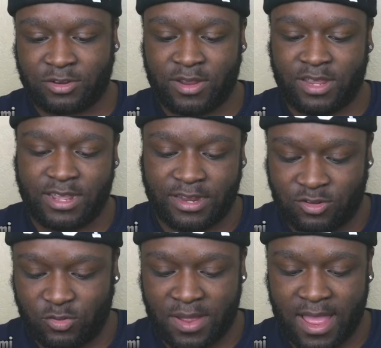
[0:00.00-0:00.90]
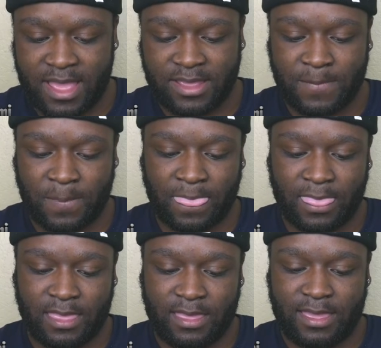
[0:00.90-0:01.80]
create a new pie.
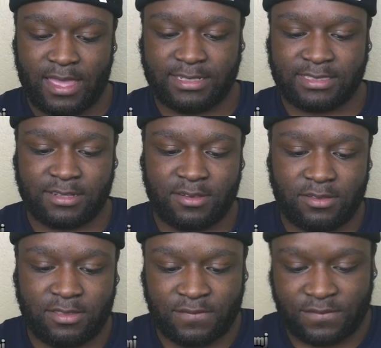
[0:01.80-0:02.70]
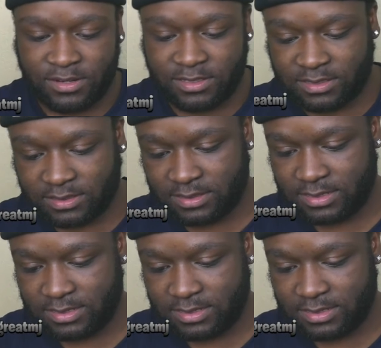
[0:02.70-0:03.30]
And so the first